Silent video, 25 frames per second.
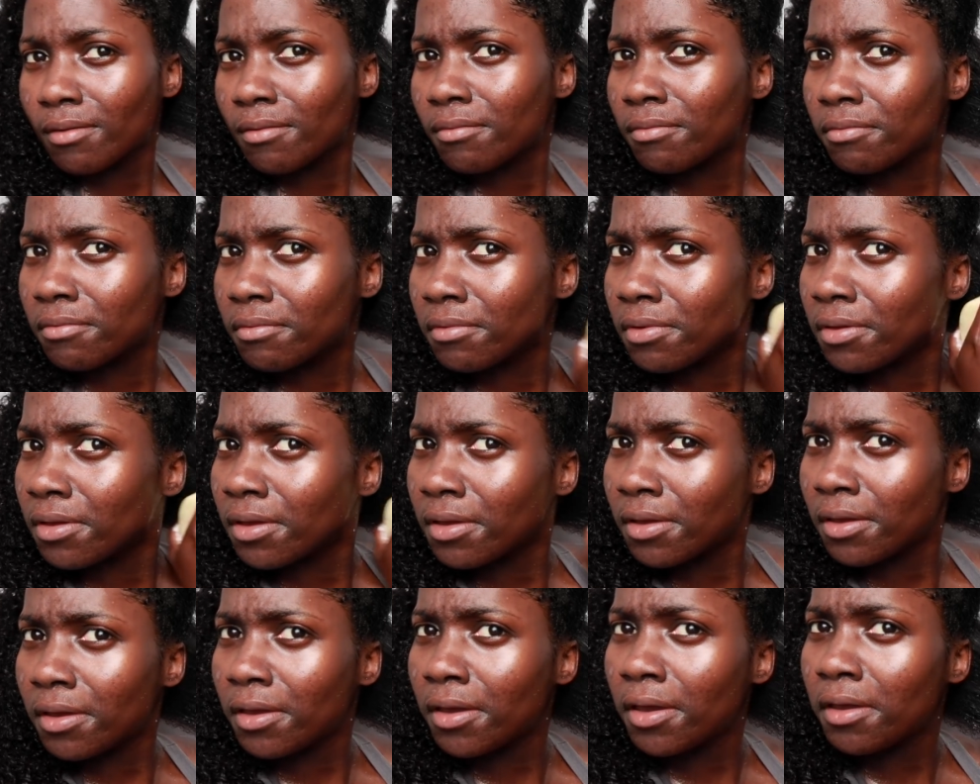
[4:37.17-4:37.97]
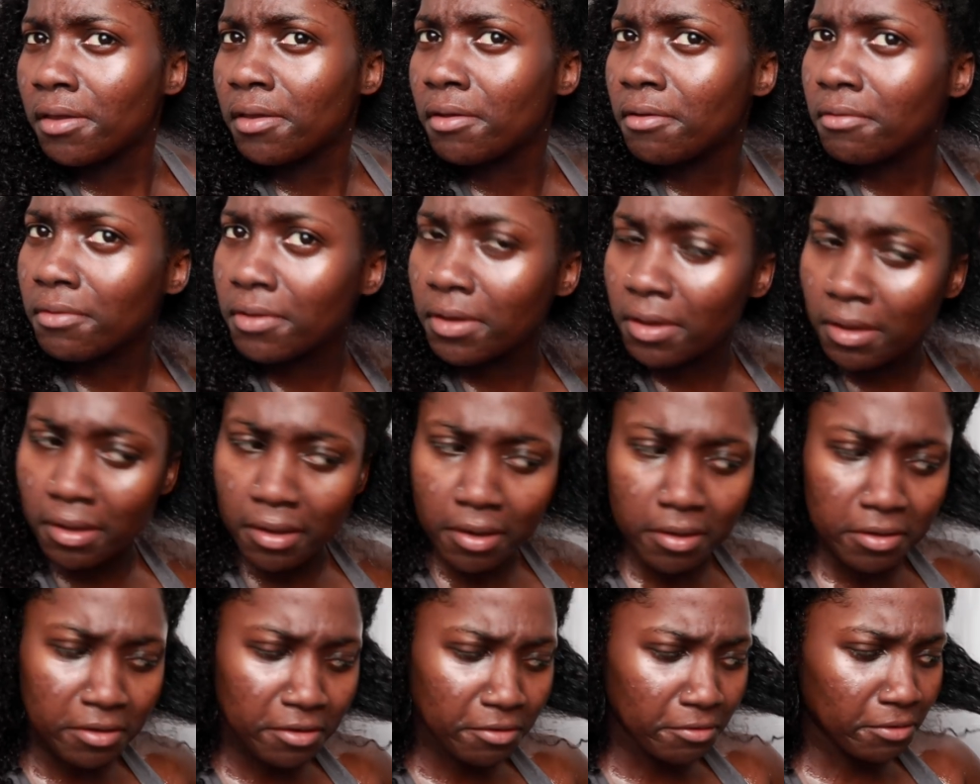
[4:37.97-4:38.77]
Okay,
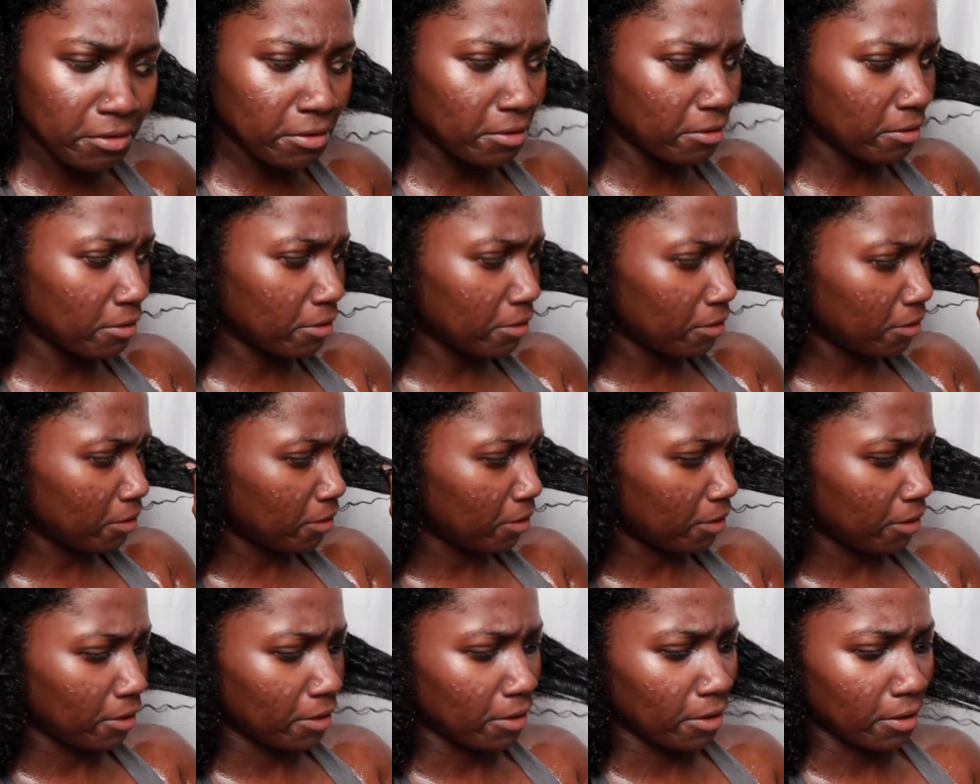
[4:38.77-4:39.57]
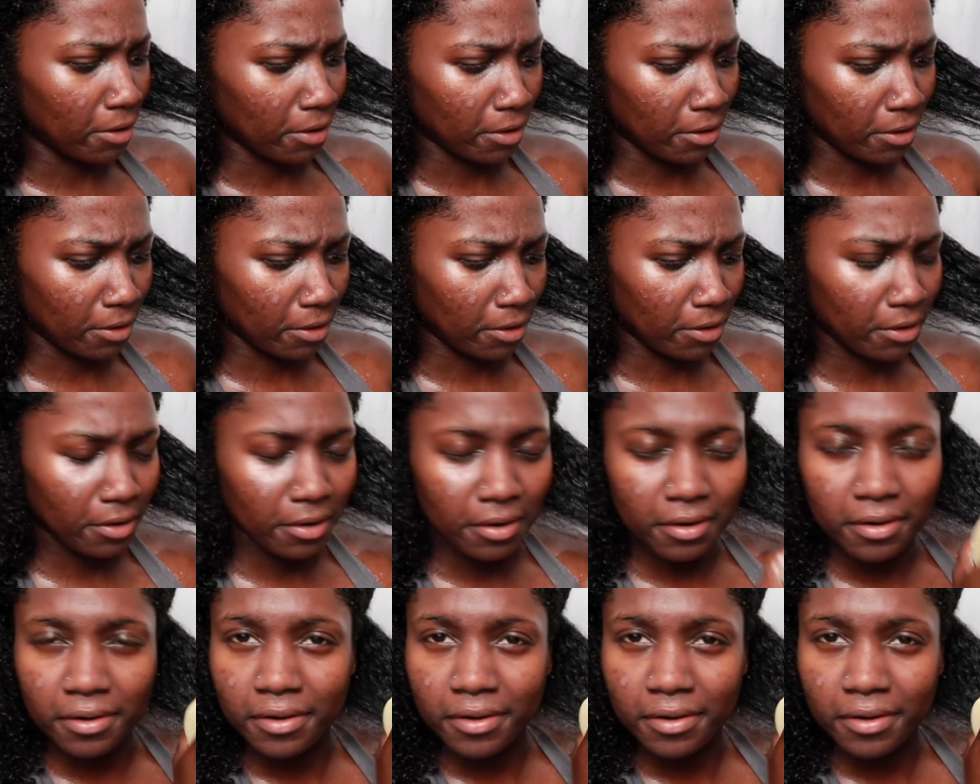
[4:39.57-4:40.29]
okay, okay.